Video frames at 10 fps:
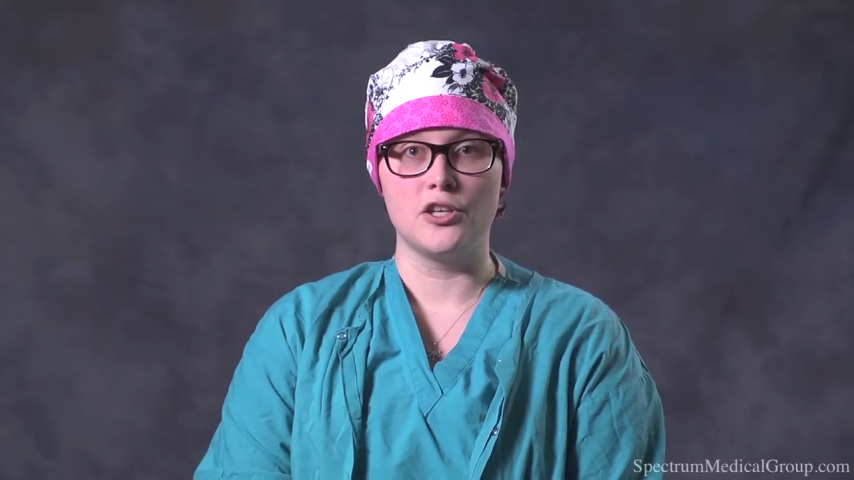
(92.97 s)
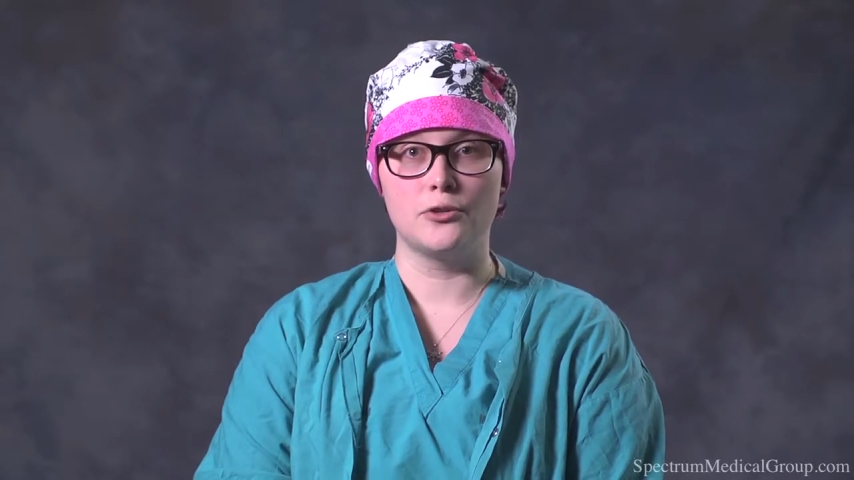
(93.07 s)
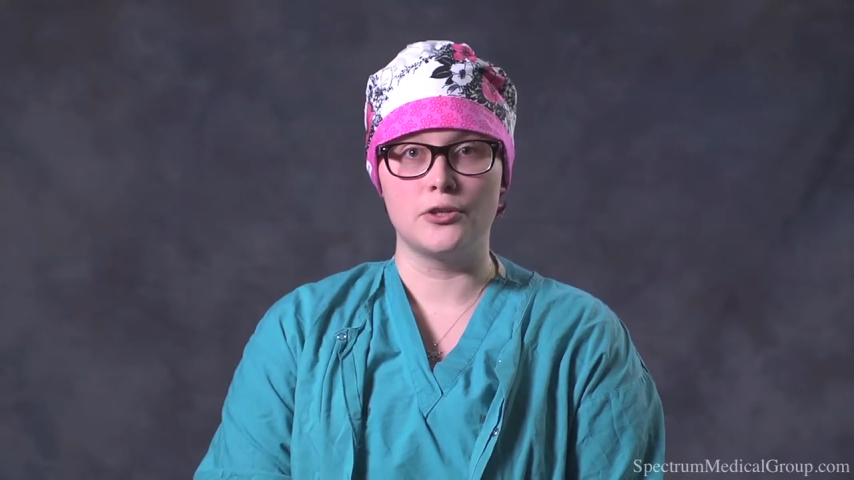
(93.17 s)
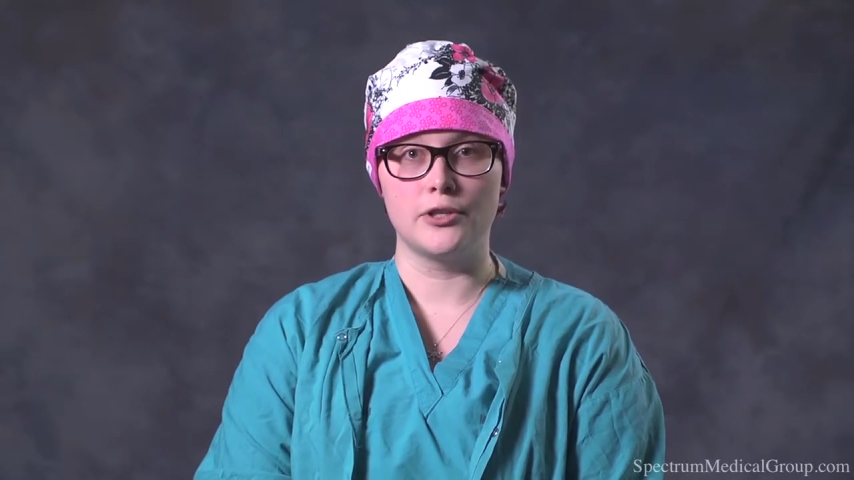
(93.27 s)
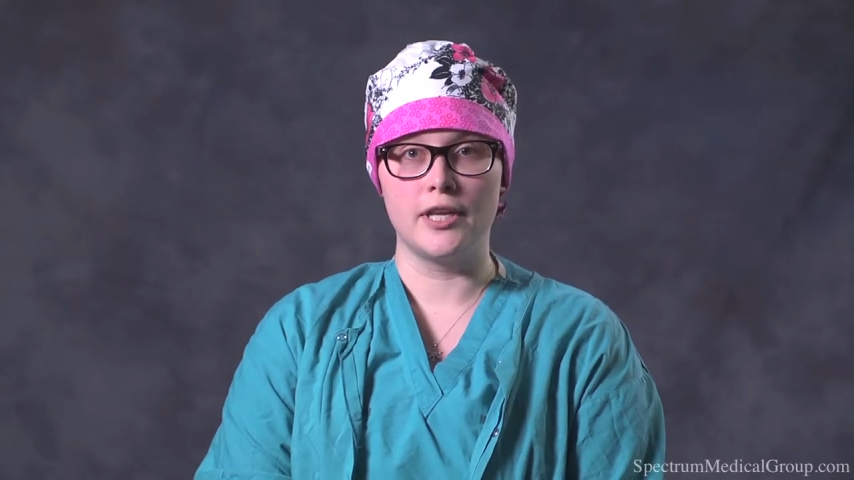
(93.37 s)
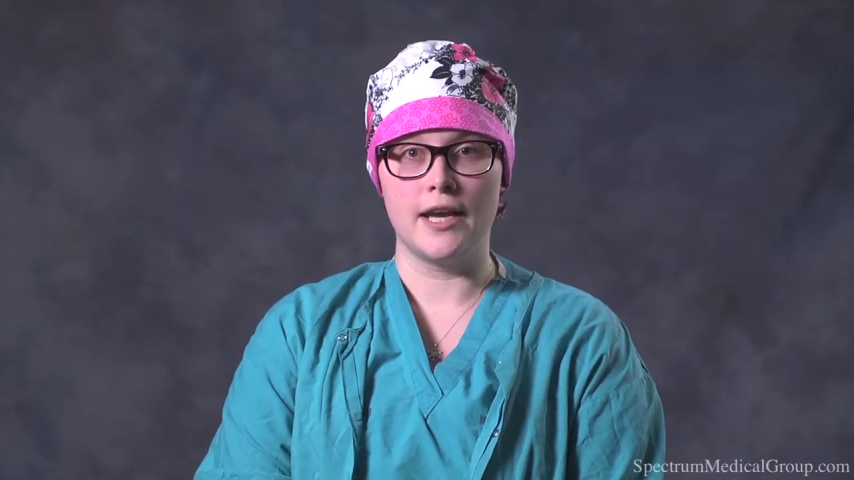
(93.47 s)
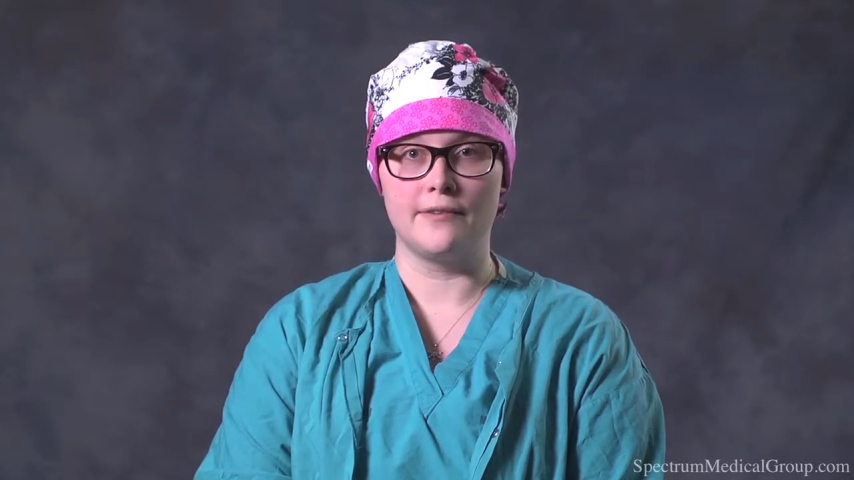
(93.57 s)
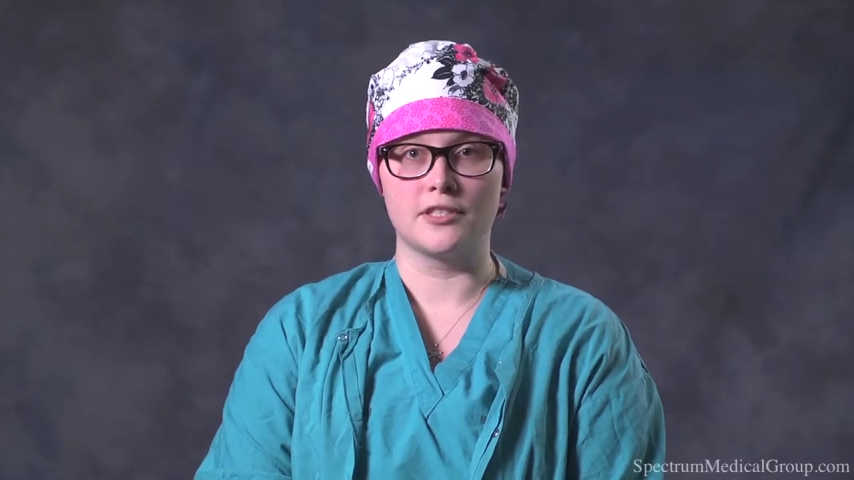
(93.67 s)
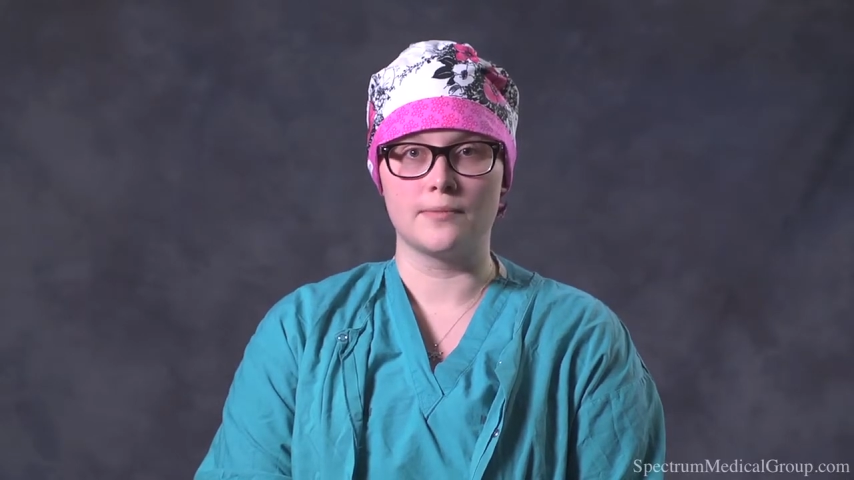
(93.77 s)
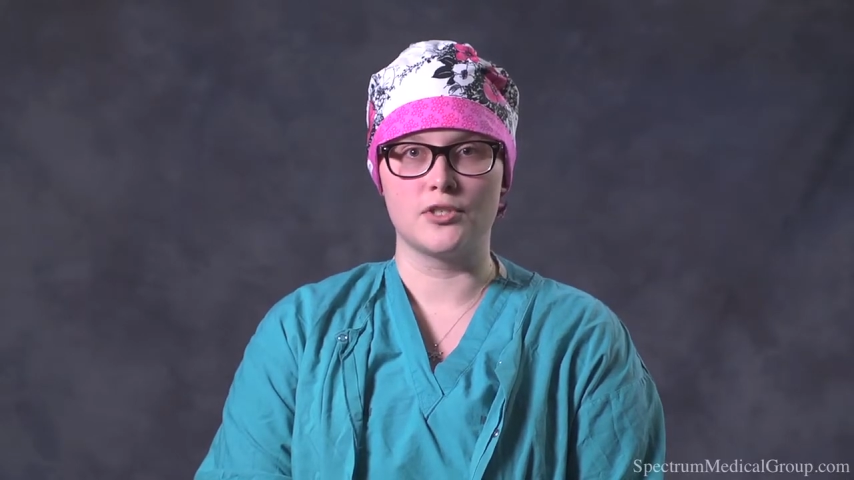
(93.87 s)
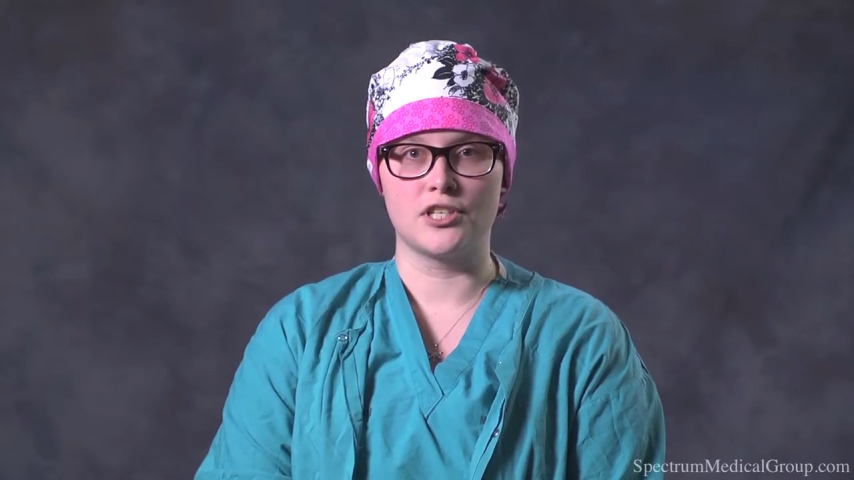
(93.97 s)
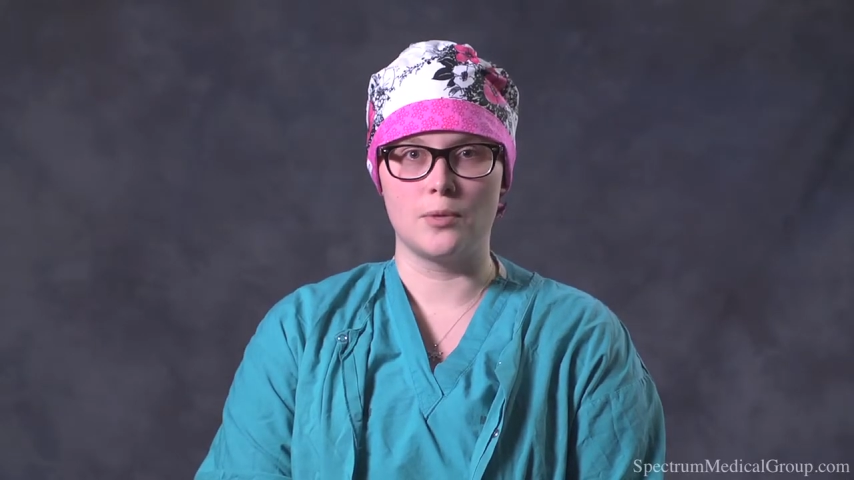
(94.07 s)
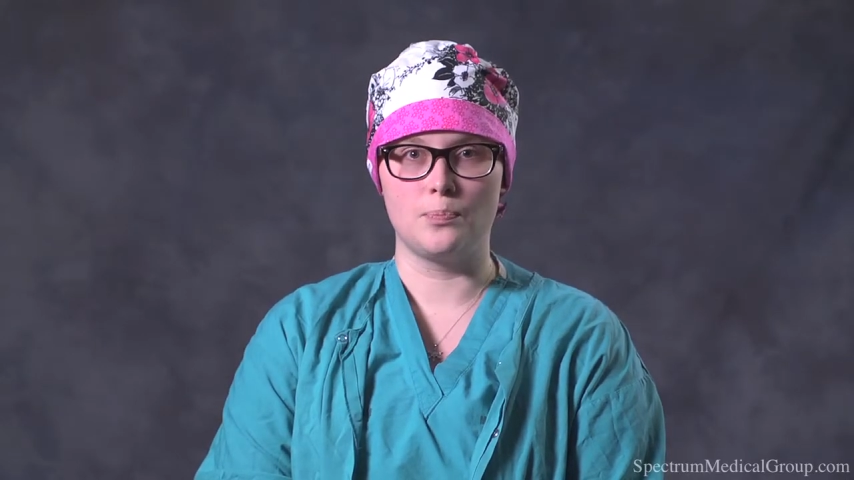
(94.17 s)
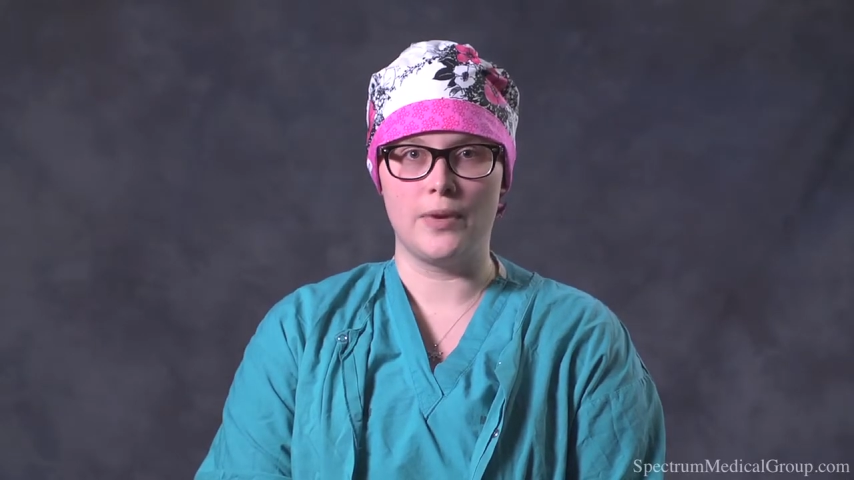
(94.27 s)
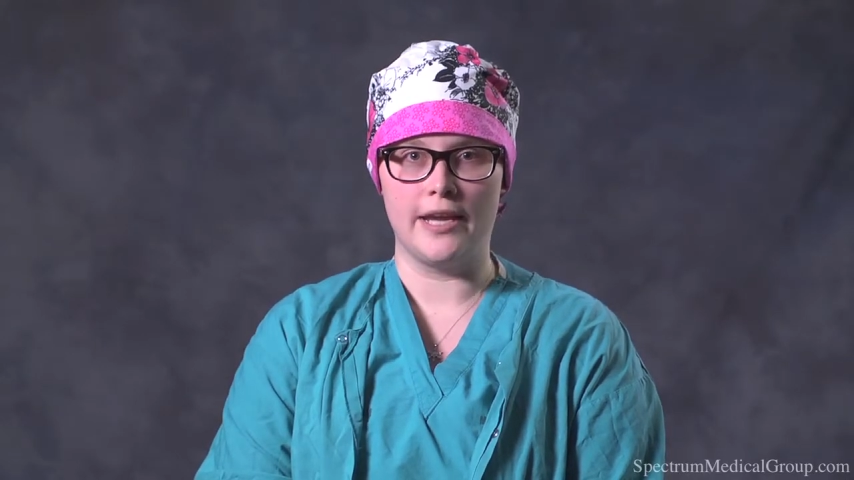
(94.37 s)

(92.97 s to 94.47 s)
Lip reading: you could have some sharp